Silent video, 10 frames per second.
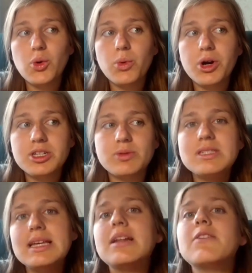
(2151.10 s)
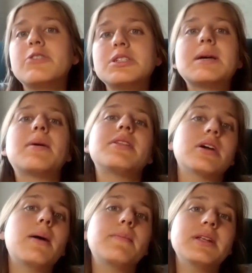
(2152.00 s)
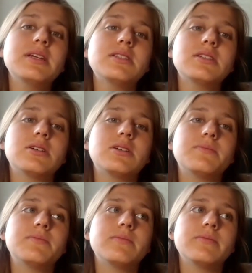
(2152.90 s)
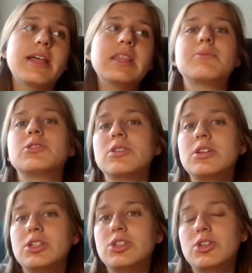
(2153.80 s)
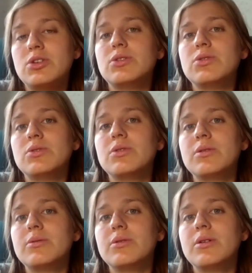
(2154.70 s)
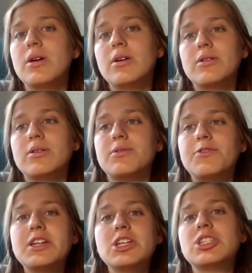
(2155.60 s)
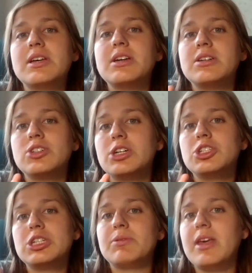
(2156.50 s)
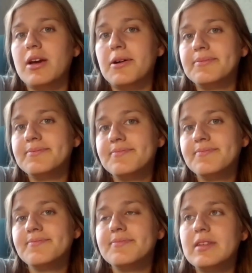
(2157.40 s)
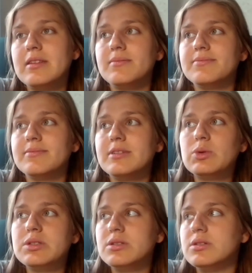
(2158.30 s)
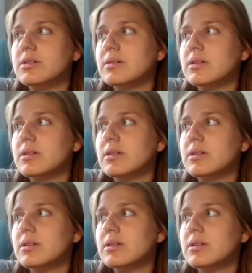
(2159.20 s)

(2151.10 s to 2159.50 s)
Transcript: who were translating for some other companies had the opportunity to finish their internship there. It was